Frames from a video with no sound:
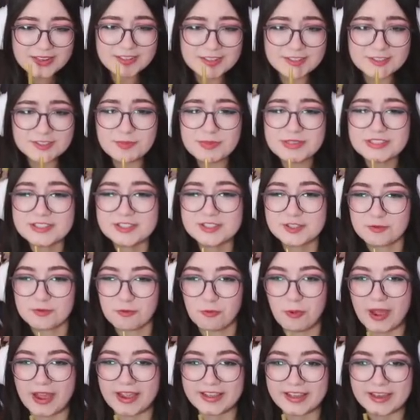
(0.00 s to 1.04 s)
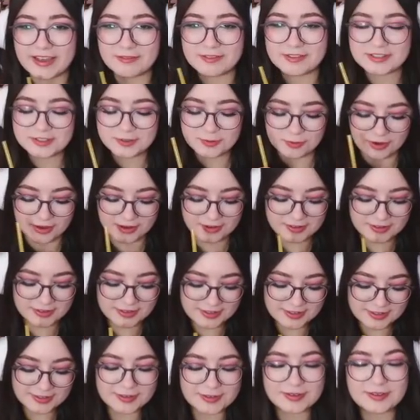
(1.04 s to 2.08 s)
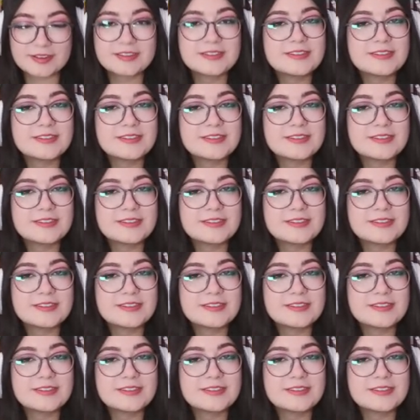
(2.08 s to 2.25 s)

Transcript: does my sweat count as water?